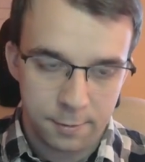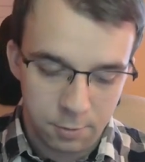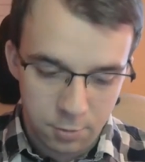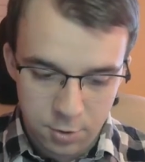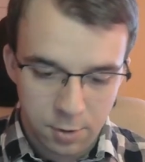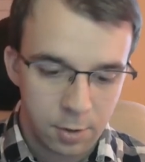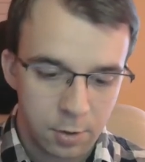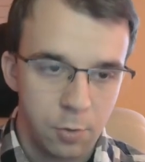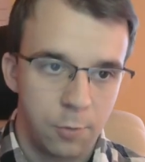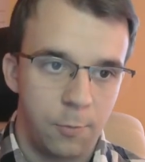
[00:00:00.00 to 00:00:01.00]
So just gonna
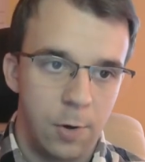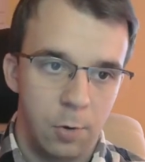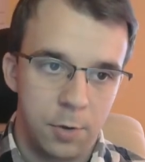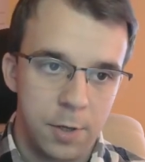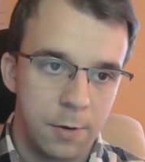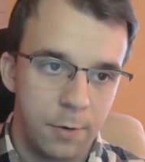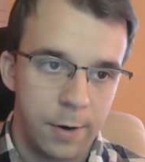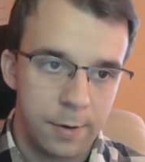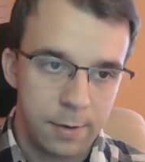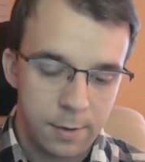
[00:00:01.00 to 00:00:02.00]
use float here, right?